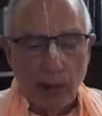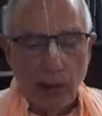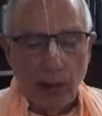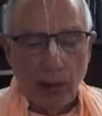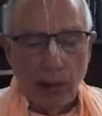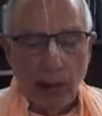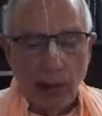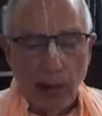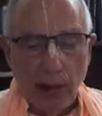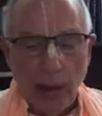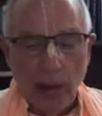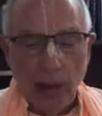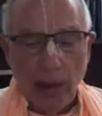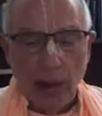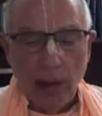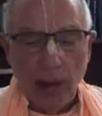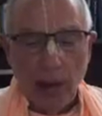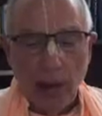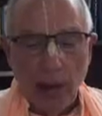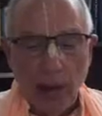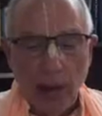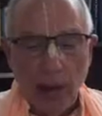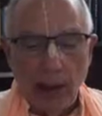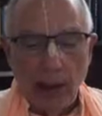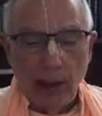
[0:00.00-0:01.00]
They
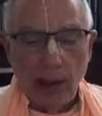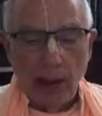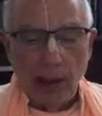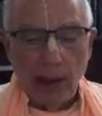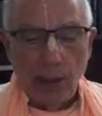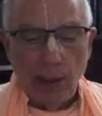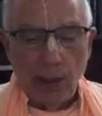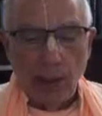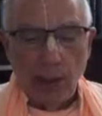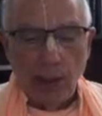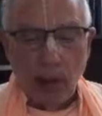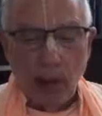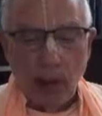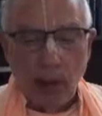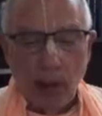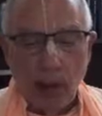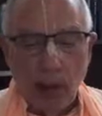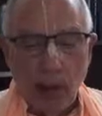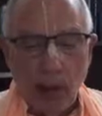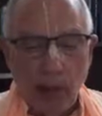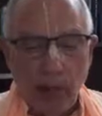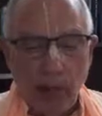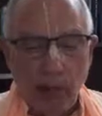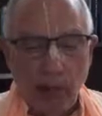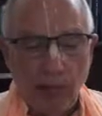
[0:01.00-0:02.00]
dedicated their bodies
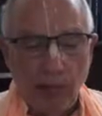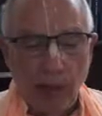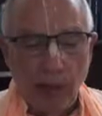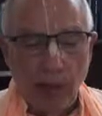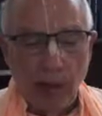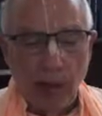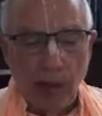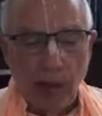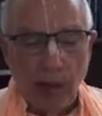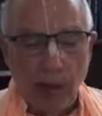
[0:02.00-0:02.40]
and everything